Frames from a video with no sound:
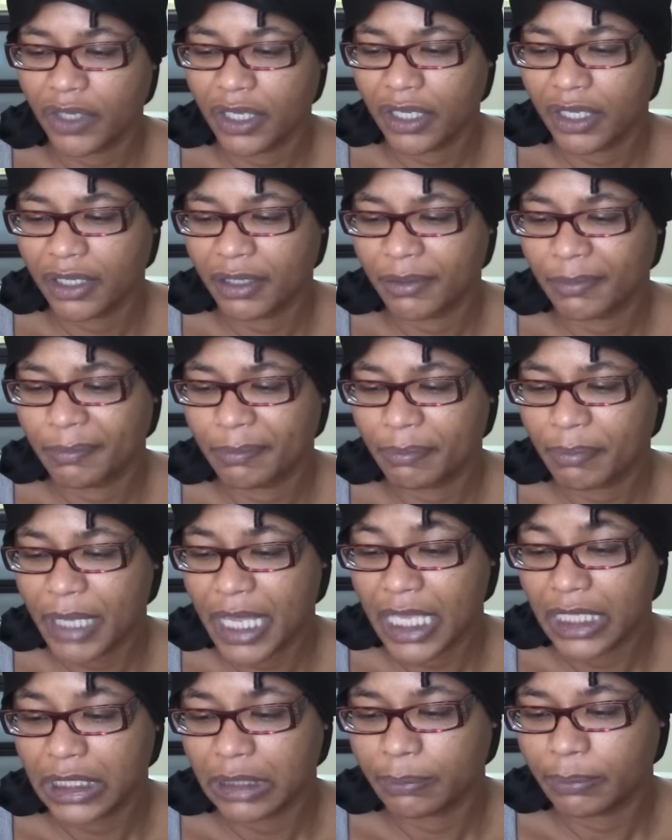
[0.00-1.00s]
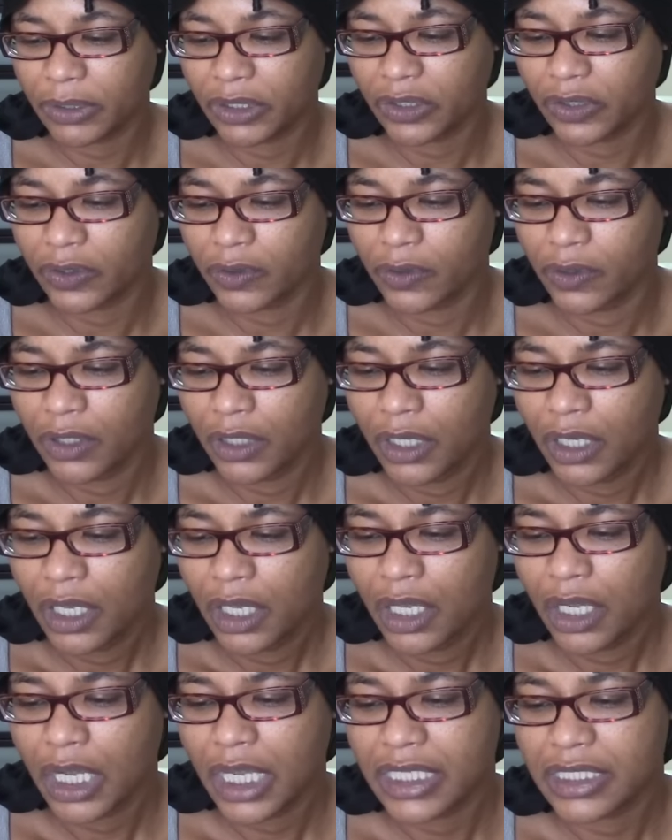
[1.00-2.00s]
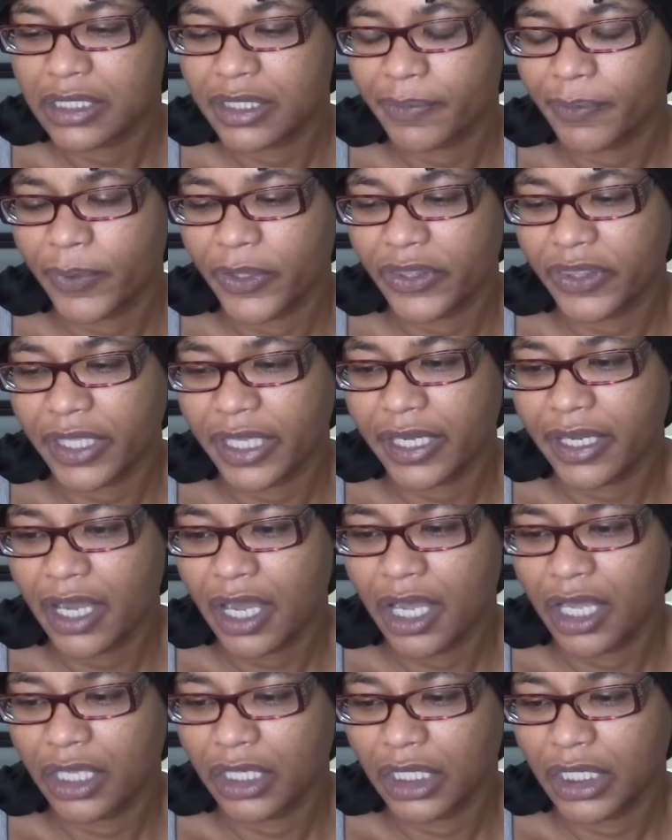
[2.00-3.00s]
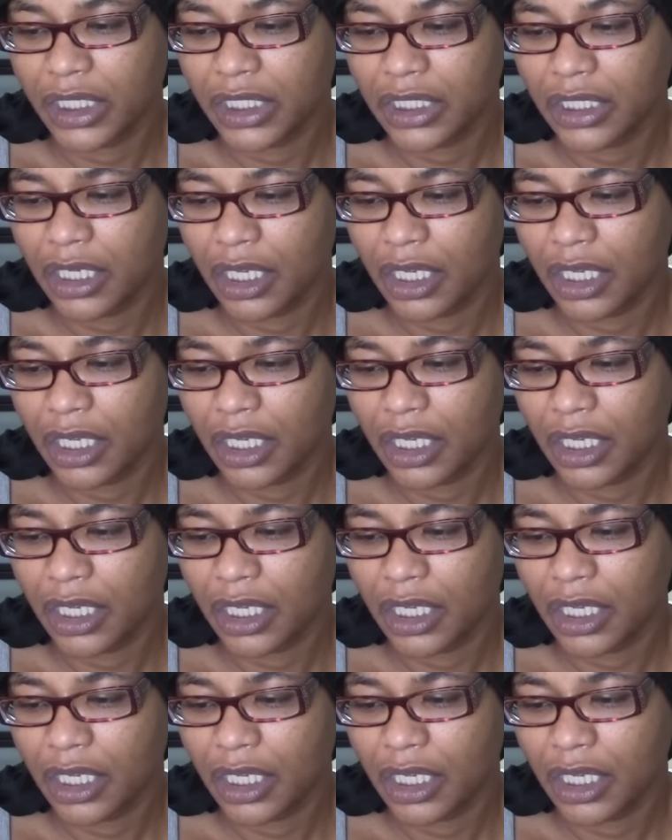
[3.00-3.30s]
um, Poli-Peel as what they call it.